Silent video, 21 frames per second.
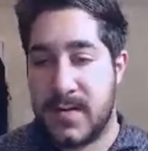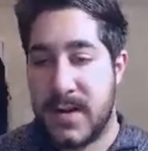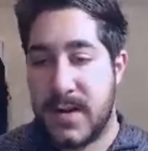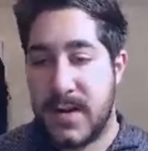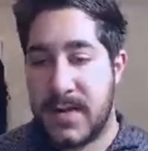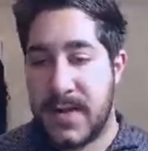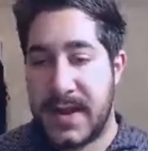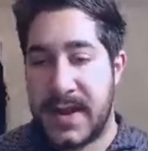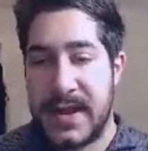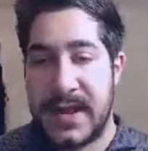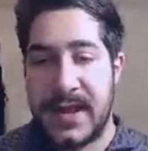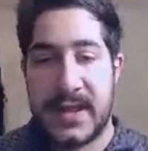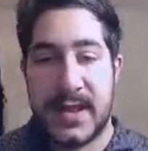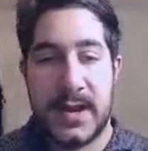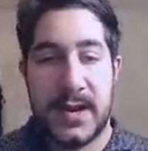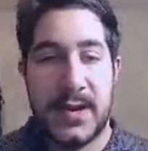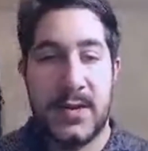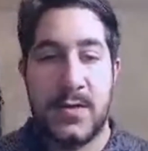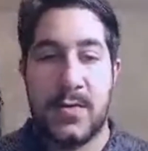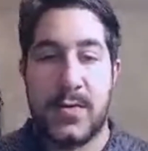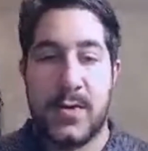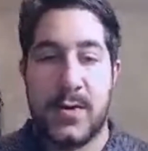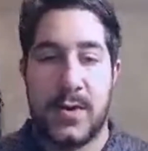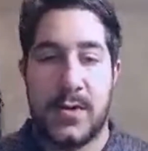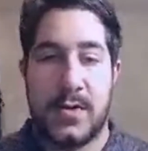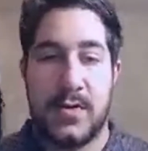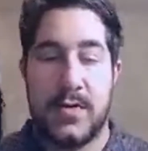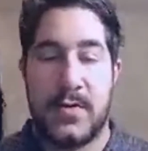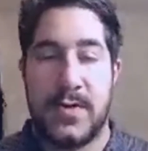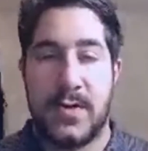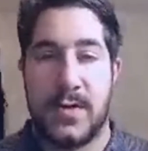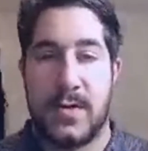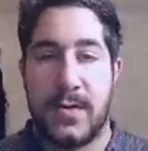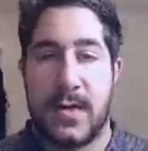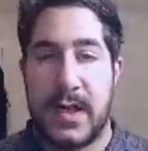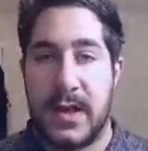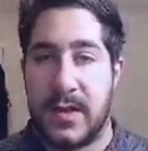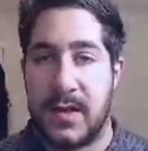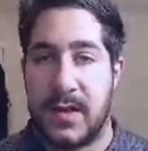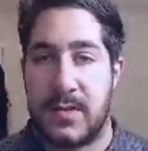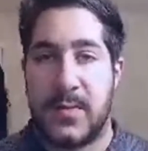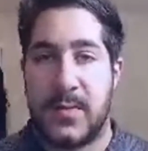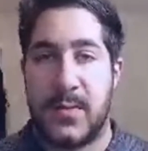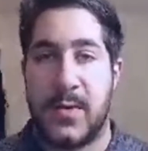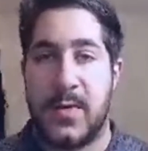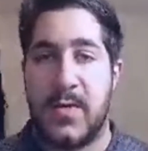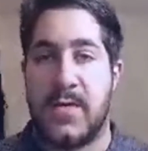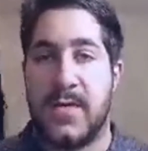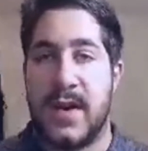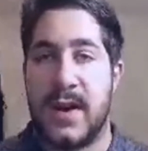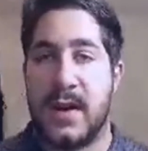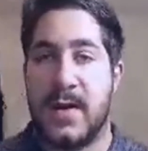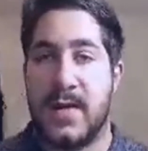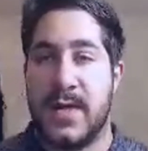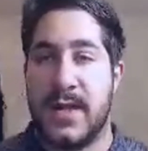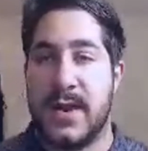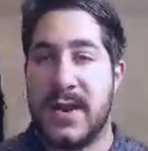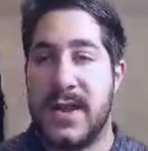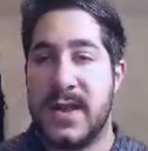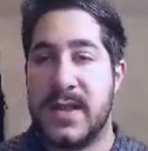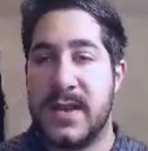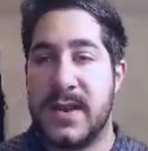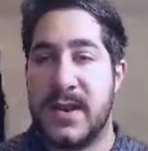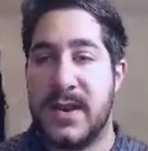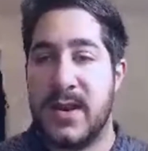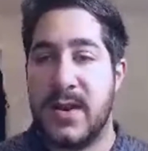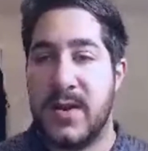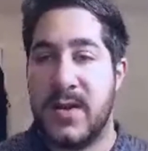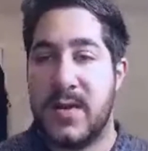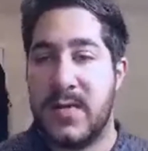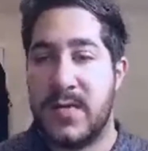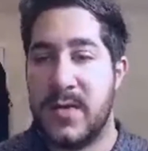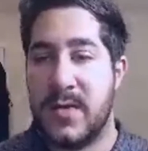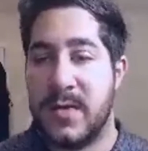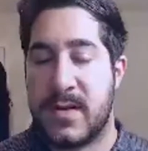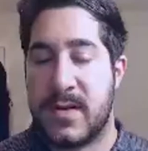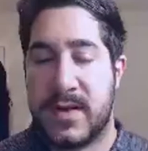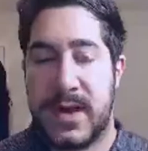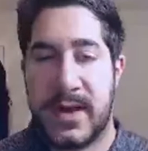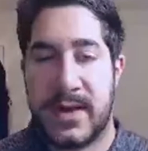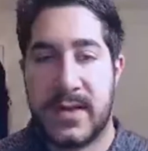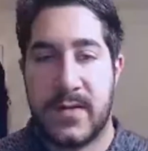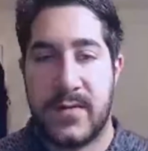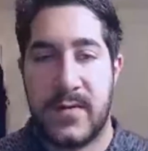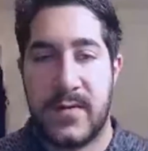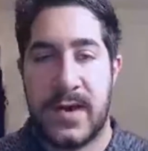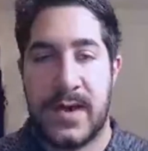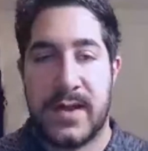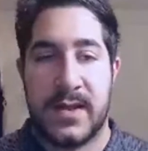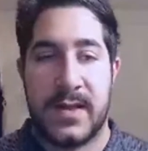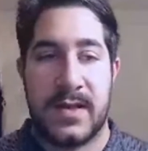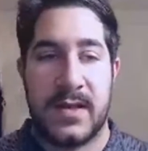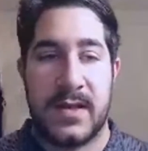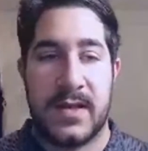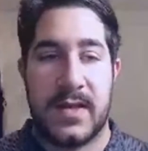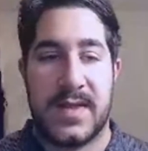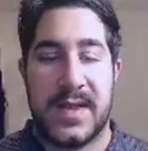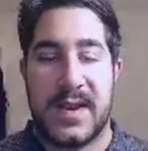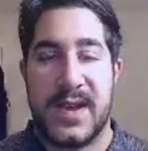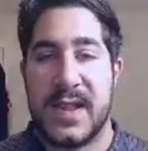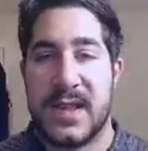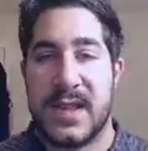And so they need to know their sales profile. They need to know their strengths and weaknesses.